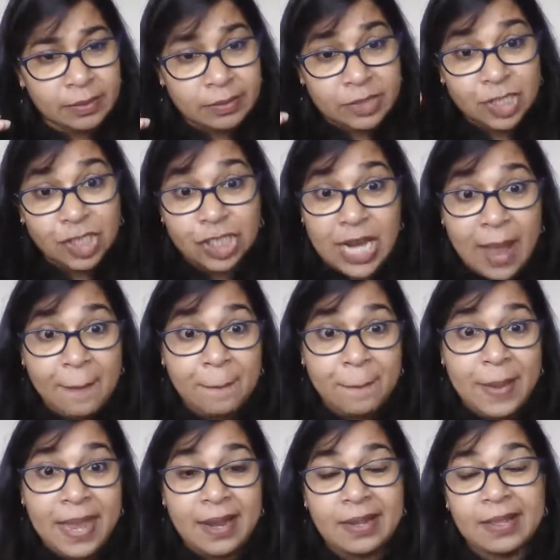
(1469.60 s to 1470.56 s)

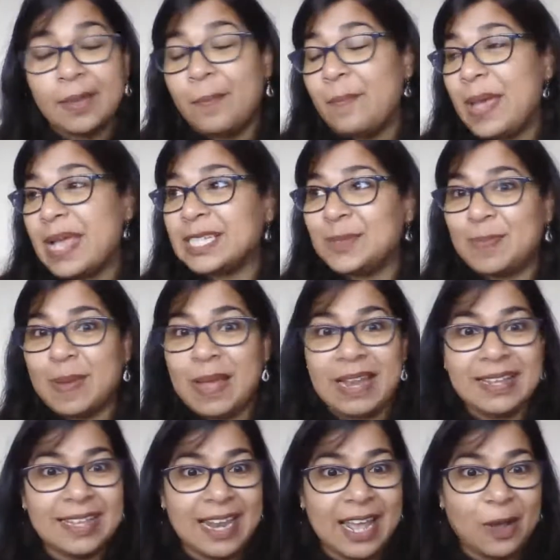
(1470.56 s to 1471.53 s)
champagne, the best
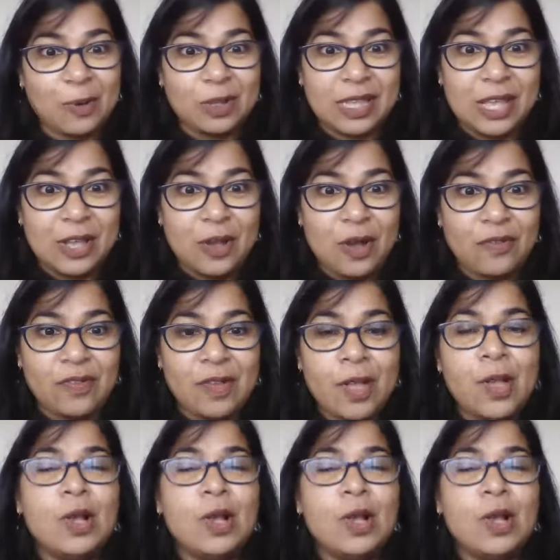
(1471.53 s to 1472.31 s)
spelling that I could think of.